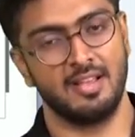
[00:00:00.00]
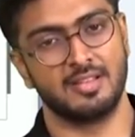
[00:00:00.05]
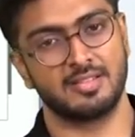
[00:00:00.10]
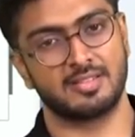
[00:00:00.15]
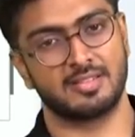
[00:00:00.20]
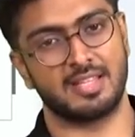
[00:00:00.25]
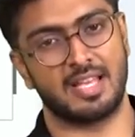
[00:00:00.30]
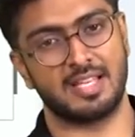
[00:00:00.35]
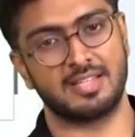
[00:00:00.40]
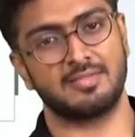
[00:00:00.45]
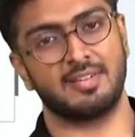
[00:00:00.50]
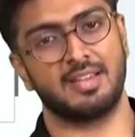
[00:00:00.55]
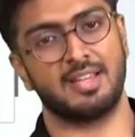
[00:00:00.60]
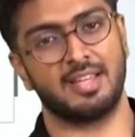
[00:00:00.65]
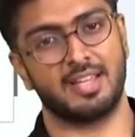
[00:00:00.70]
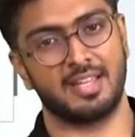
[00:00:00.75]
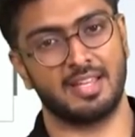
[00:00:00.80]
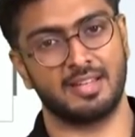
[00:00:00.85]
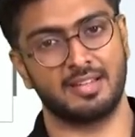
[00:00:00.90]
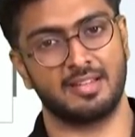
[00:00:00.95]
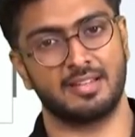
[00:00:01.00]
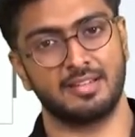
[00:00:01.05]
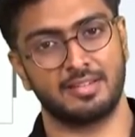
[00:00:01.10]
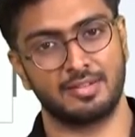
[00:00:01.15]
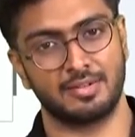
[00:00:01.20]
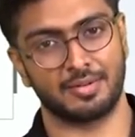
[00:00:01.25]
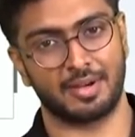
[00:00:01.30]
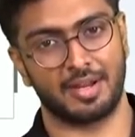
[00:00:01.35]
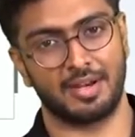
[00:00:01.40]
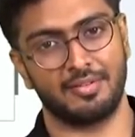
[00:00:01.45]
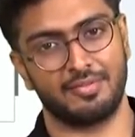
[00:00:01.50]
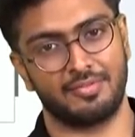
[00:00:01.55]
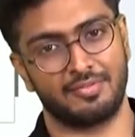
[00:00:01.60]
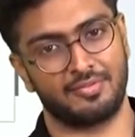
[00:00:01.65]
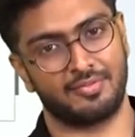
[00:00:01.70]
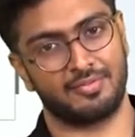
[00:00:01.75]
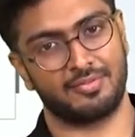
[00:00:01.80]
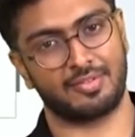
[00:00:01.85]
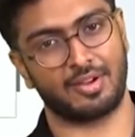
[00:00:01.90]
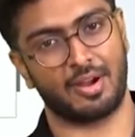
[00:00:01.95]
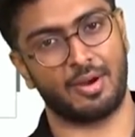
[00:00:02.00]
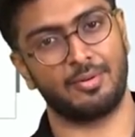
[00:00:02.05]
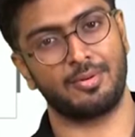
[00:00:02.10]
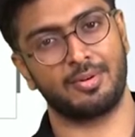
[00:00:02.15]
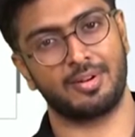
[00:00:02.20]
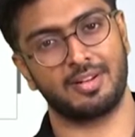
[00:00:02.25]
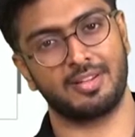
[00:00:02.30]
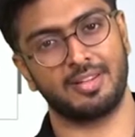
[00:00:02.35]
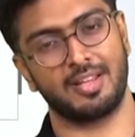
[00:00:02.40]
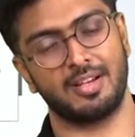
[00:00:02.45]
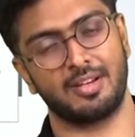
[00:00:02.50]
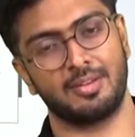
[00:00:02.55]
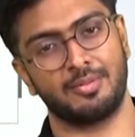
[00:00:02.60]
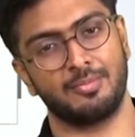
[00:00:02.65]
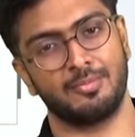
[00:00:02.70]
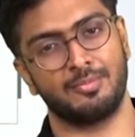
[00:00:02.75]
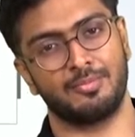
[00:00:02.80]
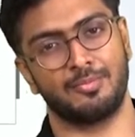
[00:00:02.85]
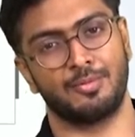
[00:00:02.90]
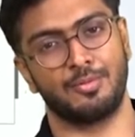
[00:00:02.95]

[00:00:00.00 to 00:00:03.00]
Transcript: so that's why in, to kind of counter that you